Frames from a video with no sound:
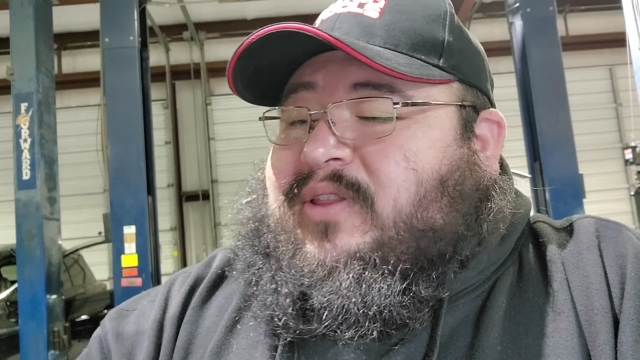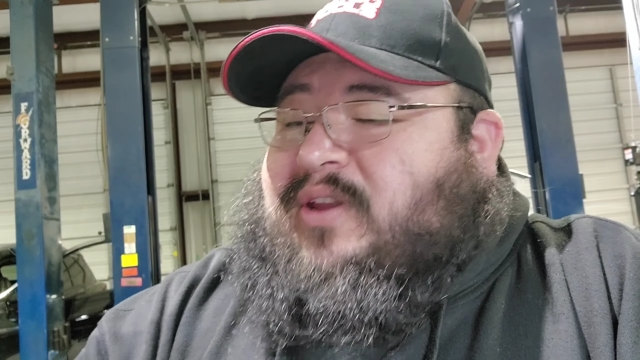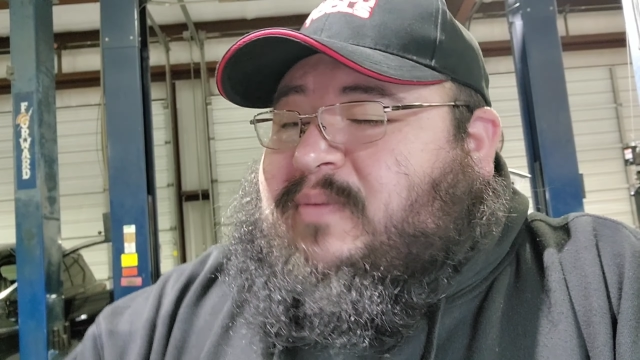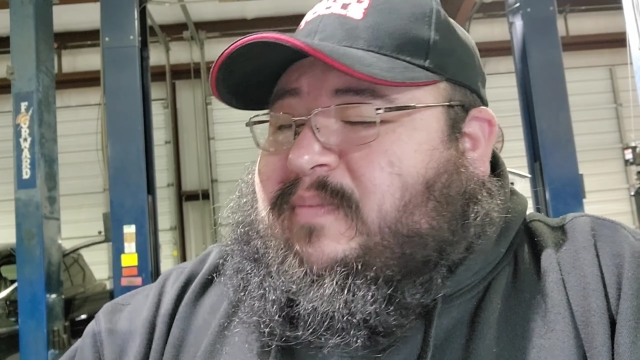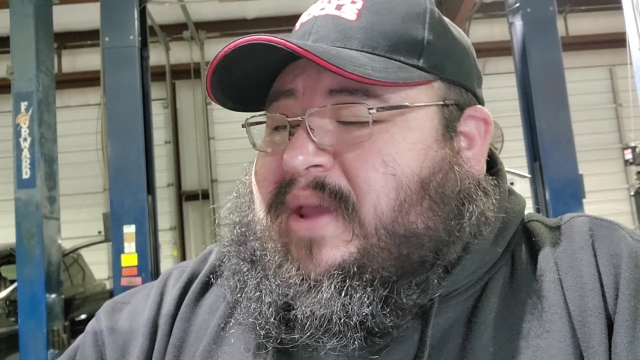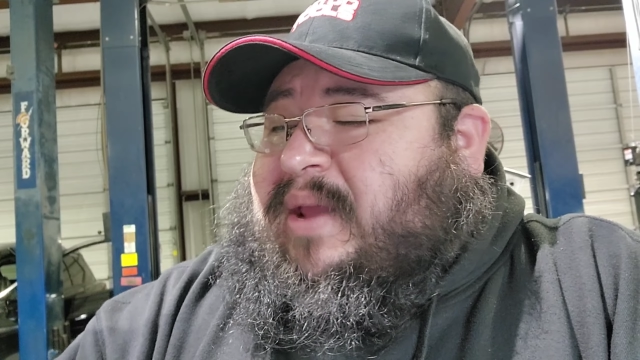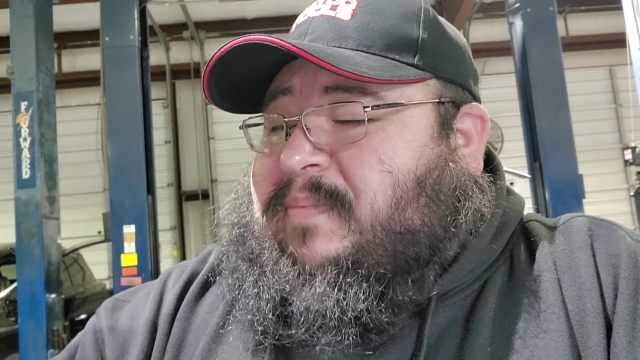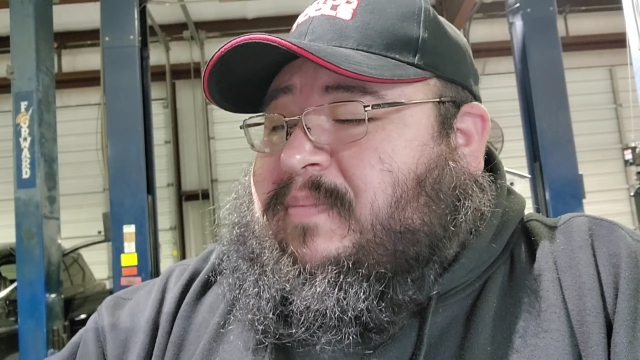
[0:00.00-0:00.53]
They're
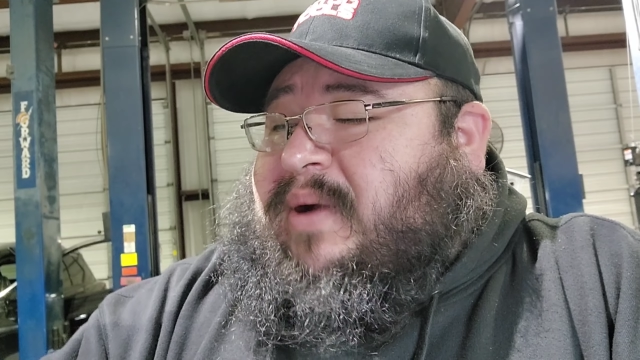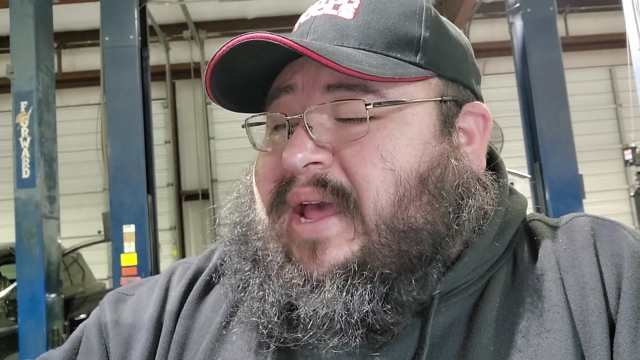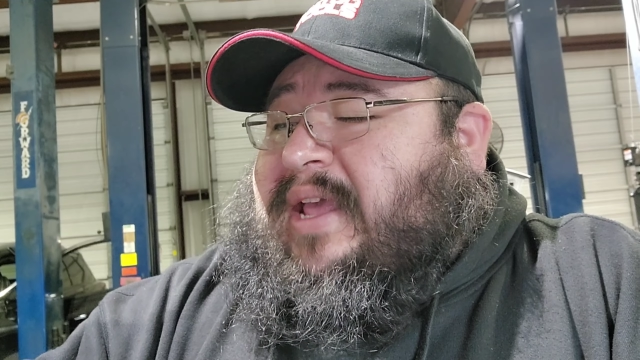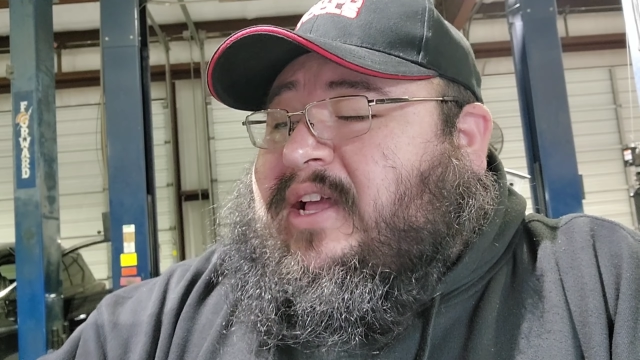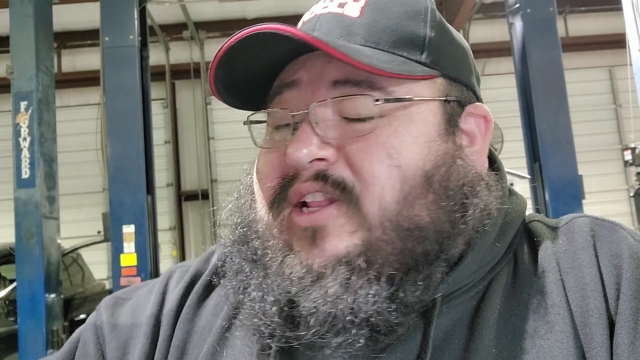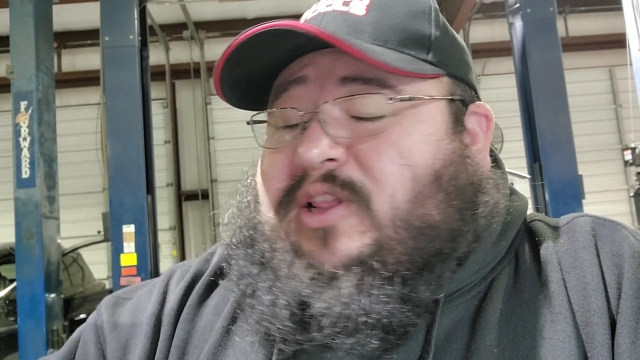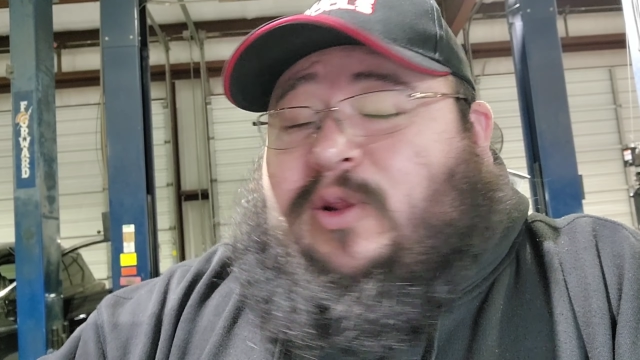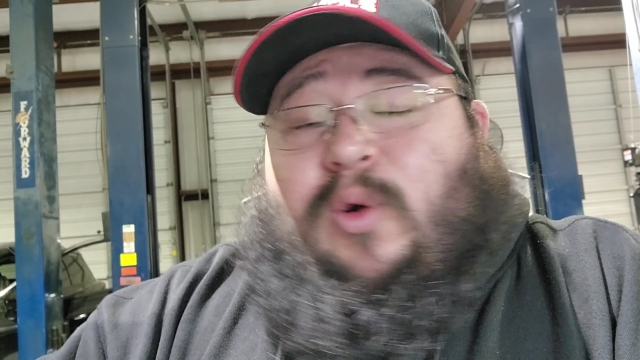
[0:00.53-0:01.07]
made by
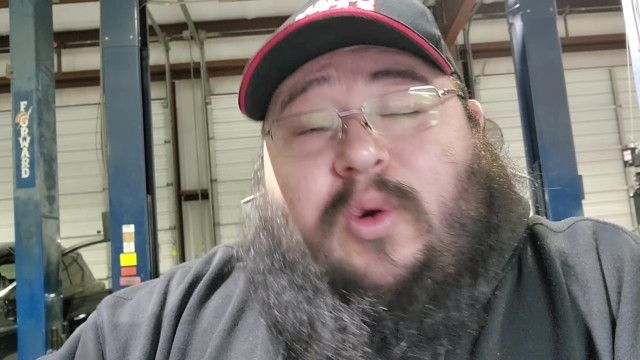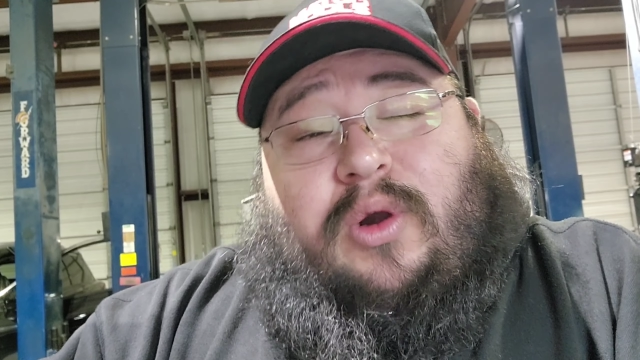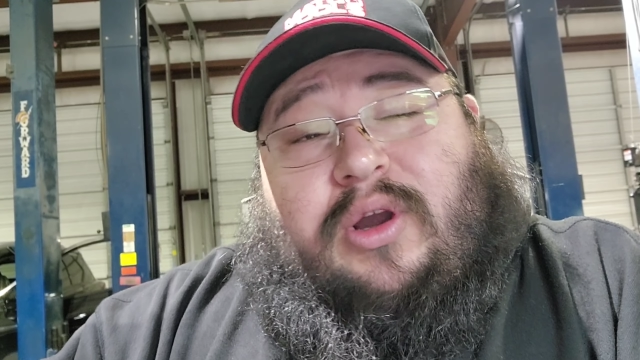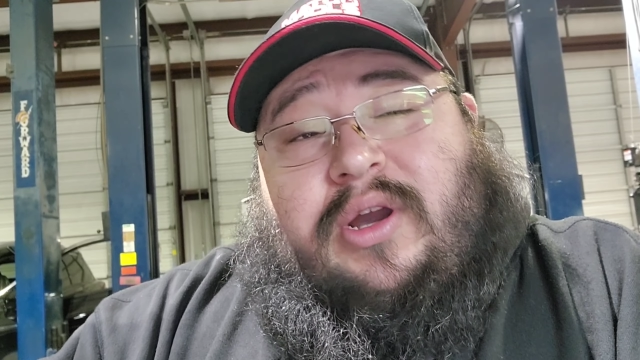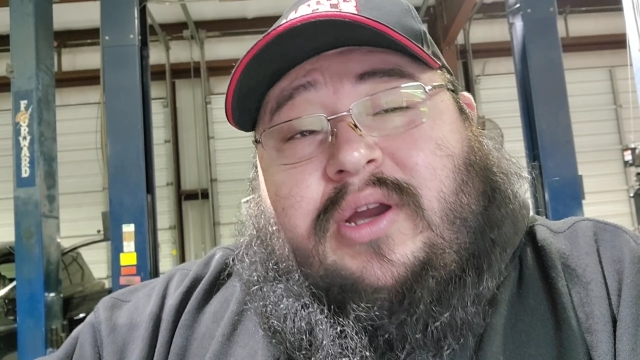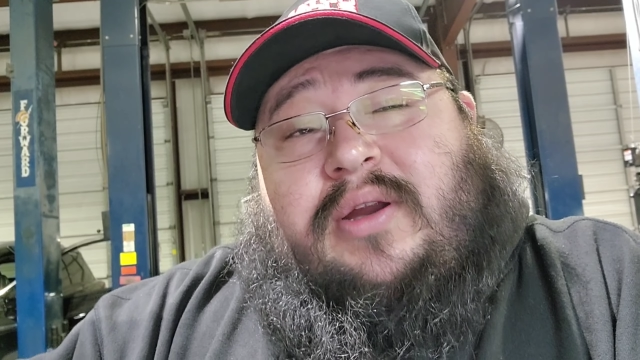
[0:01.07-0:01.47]
Chlor,